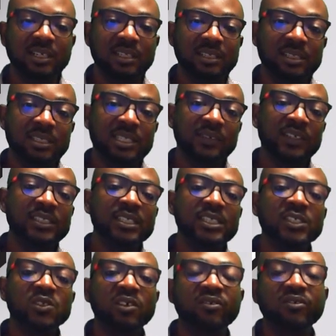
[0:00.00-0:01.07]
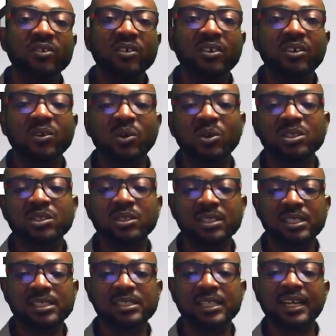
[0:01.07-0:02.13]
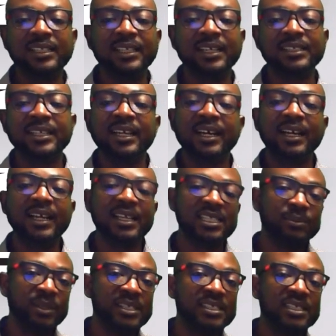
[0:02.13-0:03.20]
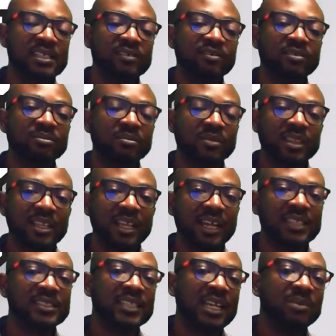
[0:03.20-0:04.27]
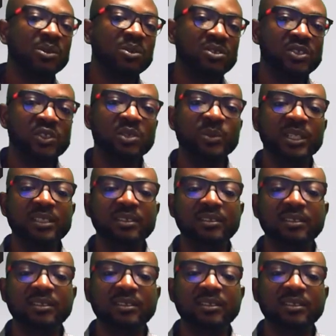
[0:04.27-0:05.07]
Disadvantages of cohort studies are that they are expensive and time-consuming.